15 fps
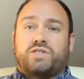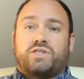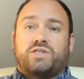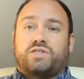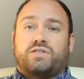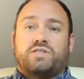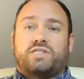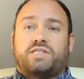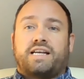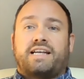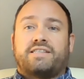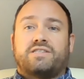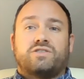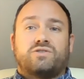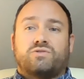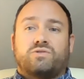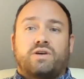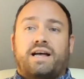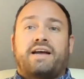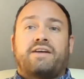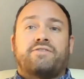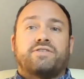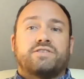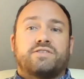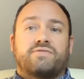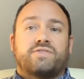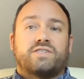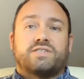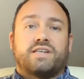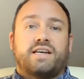only certain stands or areas
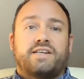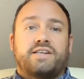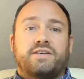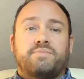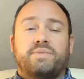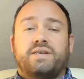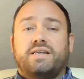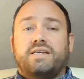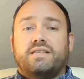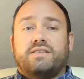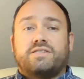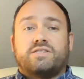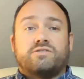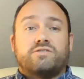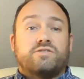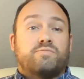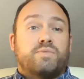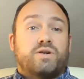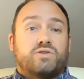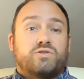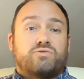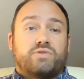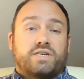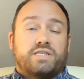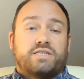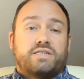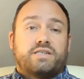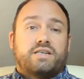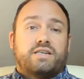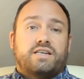of the stadium that are at the most
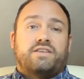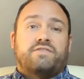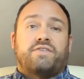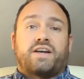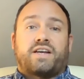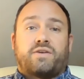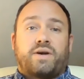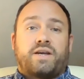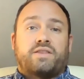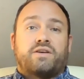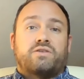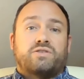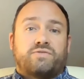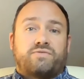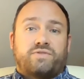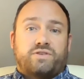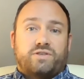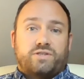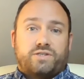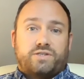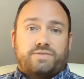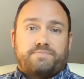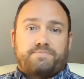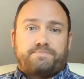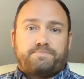risk and evacuate those first.